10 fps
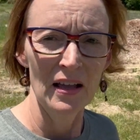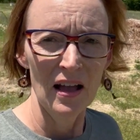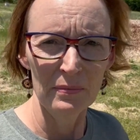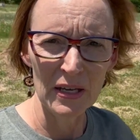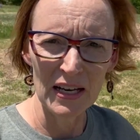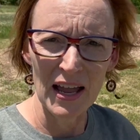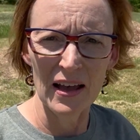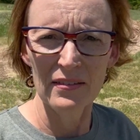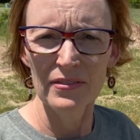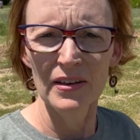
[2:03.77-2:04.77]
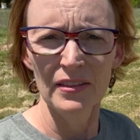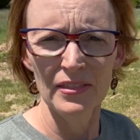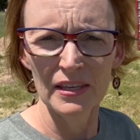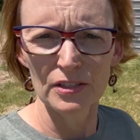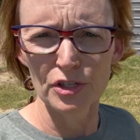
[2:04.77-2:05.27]
I'm gonna have
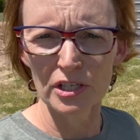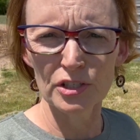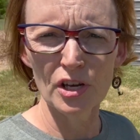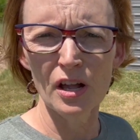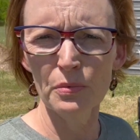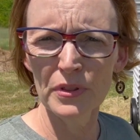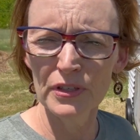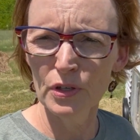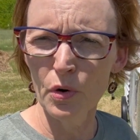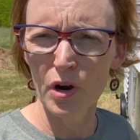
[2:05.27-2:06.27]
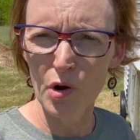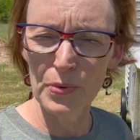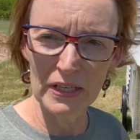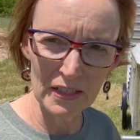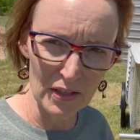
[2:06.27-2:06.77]
the Chick Shaw with the door
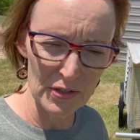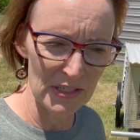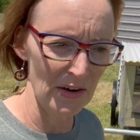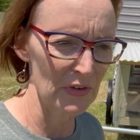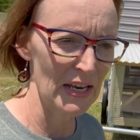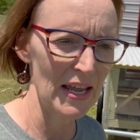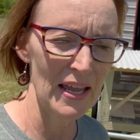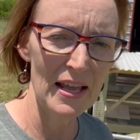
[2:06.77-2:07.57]
opening and closing every day,